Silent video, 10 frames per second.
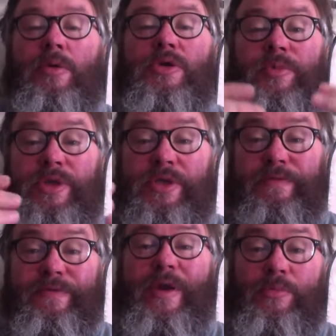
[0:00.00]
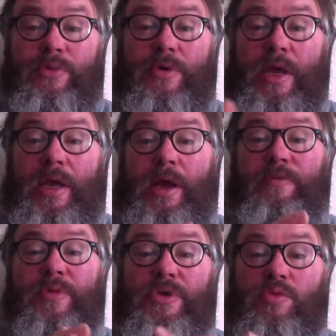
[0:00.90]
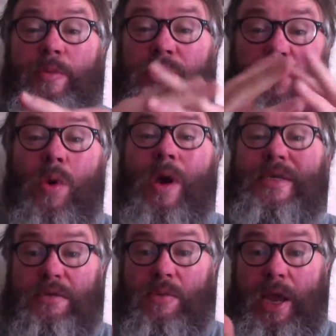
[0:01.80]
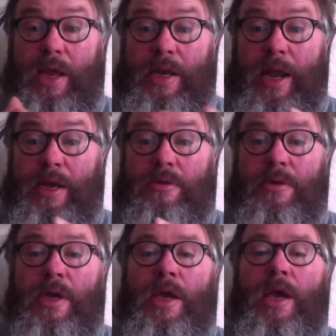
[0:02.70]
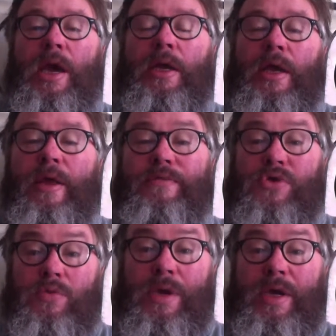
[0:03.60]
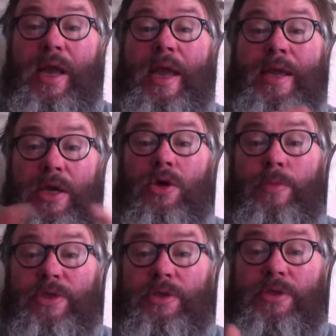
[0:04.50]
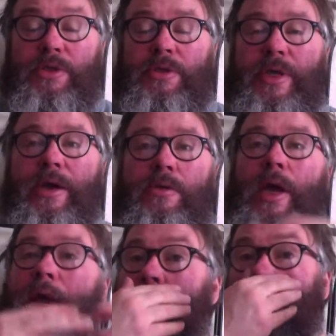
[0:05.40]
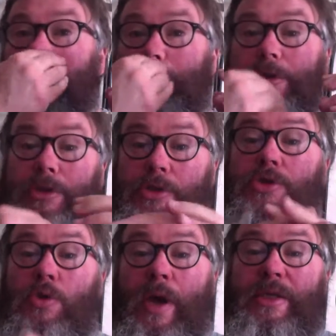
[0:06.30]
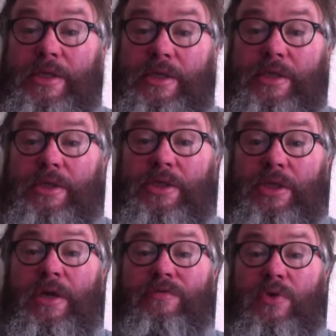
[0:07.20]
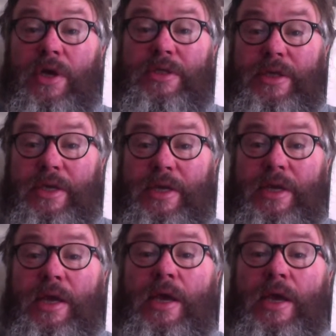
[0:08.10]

which means in February I've been swimming twice a week now, and I have swum 8 kilometres. Now, 8 kilometres is quite a distance. To give you an idea,